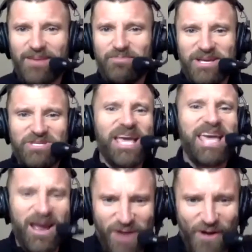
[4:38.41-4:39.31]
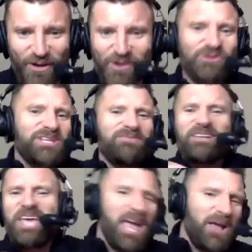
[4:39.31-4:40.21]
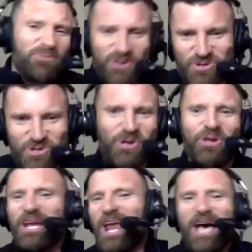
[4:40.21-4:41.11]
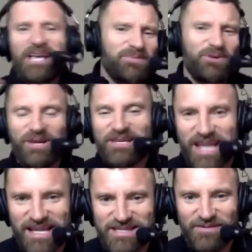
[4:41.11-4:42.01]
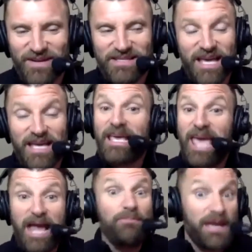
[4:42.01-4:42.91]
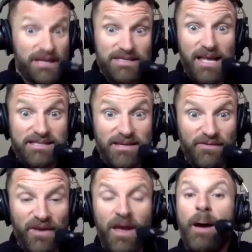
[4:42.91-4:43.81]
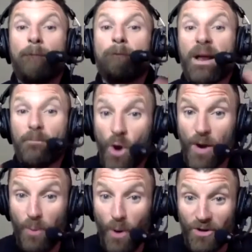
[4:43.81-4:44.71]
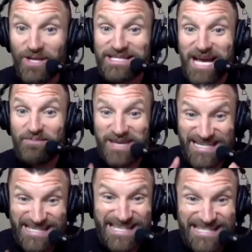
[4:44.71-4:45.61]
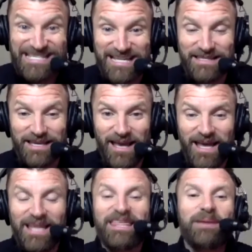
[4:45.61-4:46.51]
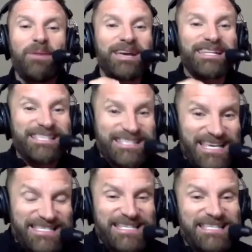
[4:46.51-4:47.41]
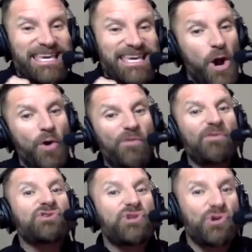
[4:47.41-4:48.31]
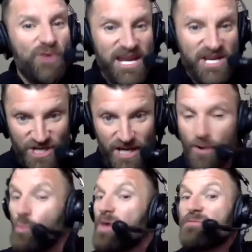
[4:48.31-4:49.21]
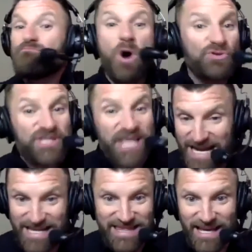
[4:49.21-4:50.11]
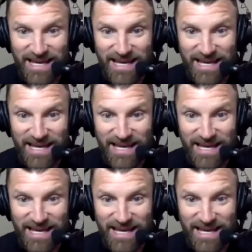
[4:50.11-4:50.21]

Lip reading: be J.K. Rowling or Stephen King when they're journaling, and it has to be really extensive. And it's like, it can be extensive, but more importantly, it's got to be consistent. Think about consistency over duration with most anything.